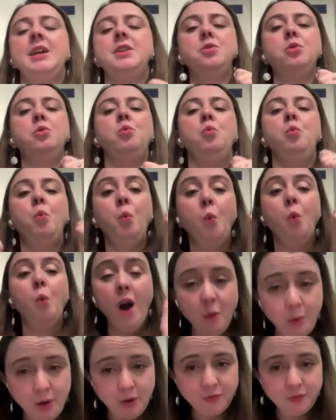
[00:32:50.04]
And
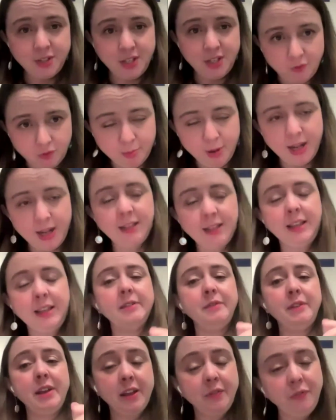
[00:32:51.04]
what we've seen from paid
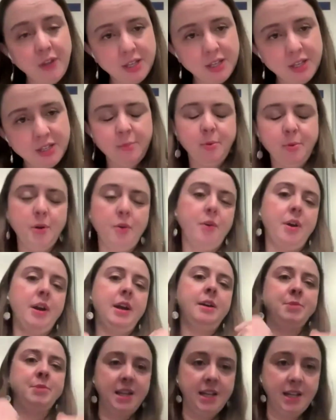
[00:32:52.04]
leave in these state
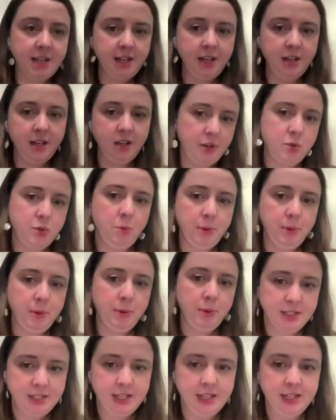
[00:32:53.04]
programs in individual
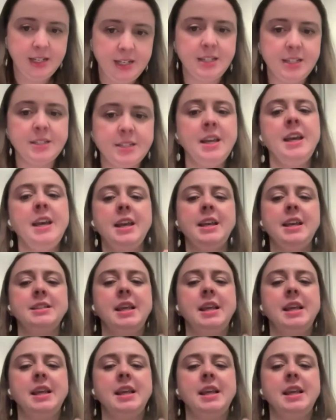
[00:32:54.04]
businesses